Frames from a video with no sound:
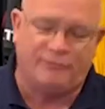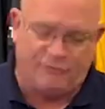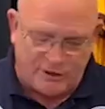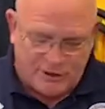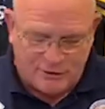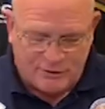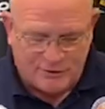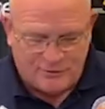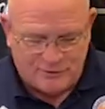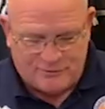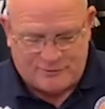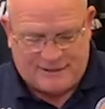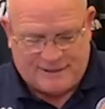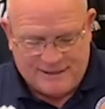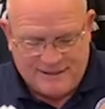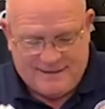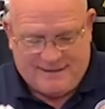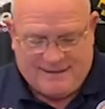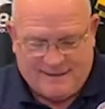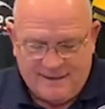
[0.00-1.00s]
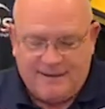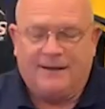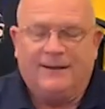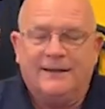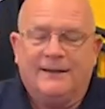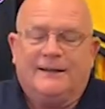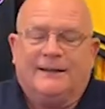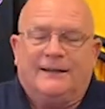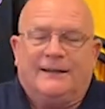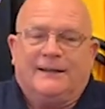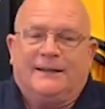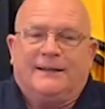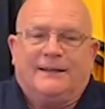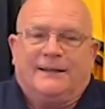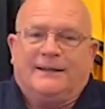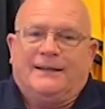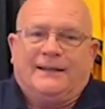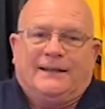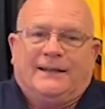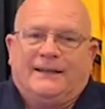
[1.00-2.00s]
renewed.
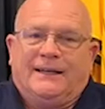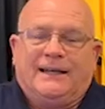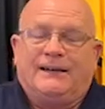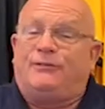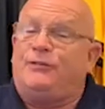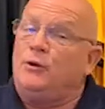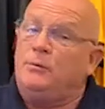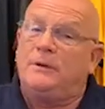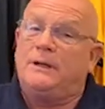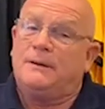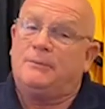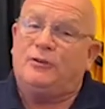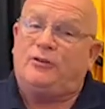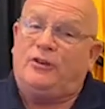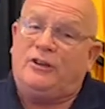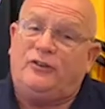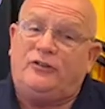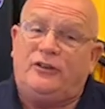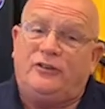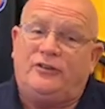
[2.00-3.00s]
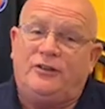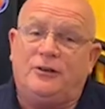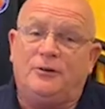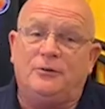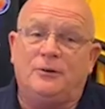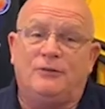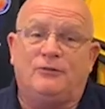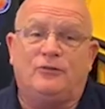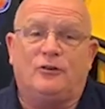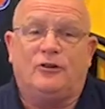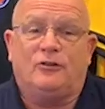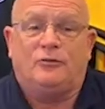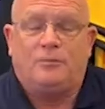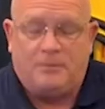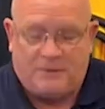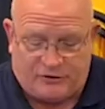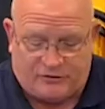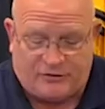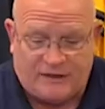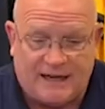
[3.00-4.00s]
If you were number 62, you've
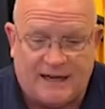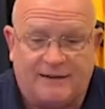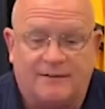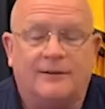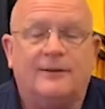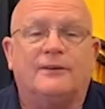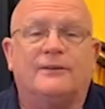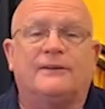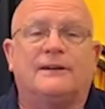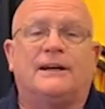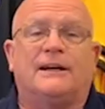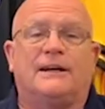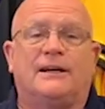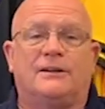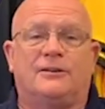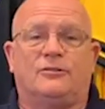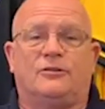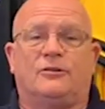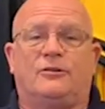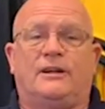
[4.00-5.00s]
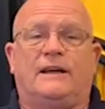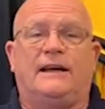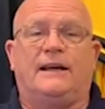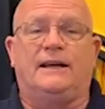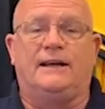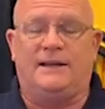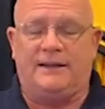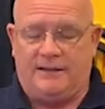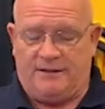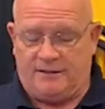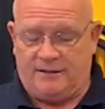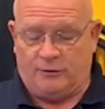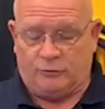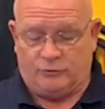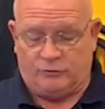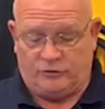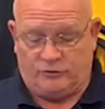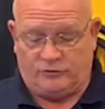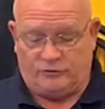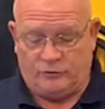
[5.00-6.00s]
just missed out on 100 and,
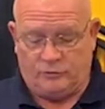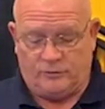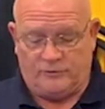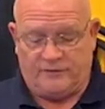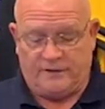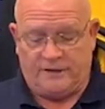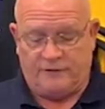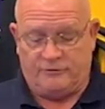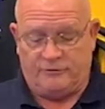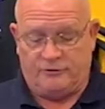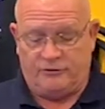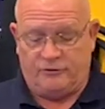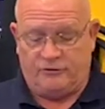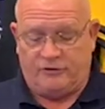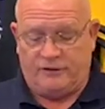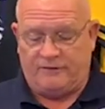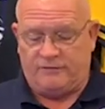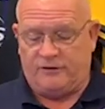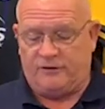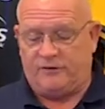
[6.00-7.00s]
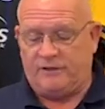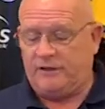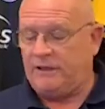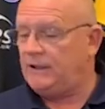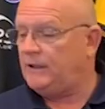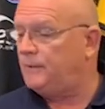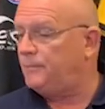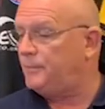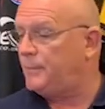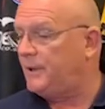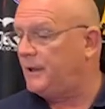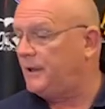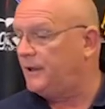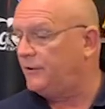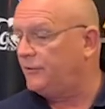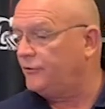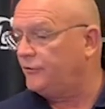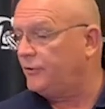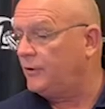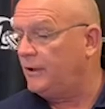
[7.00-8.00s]
or just short of 170
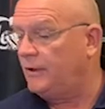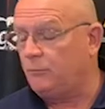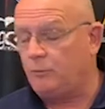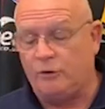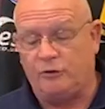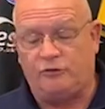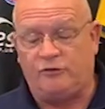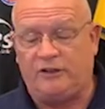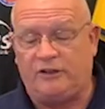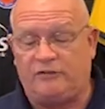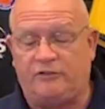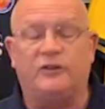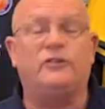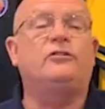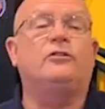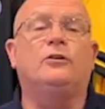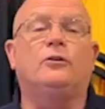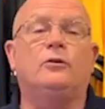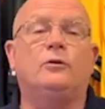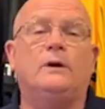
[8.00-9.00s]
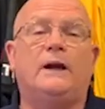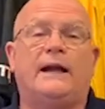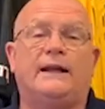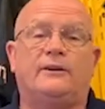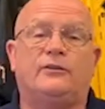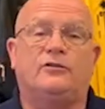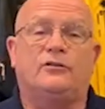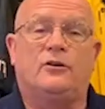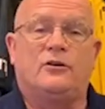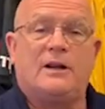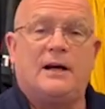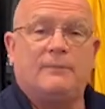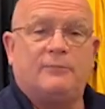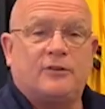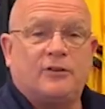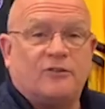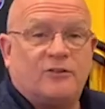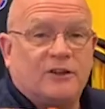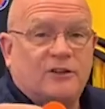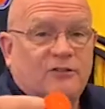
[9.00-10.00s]
pounds. It was 62 and it's gone up
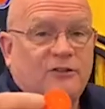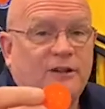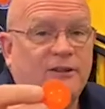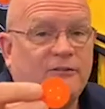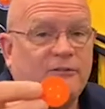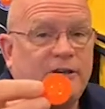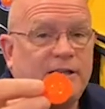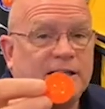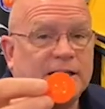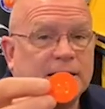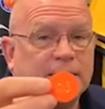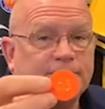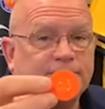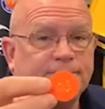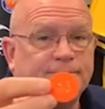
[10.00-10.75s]
to 63.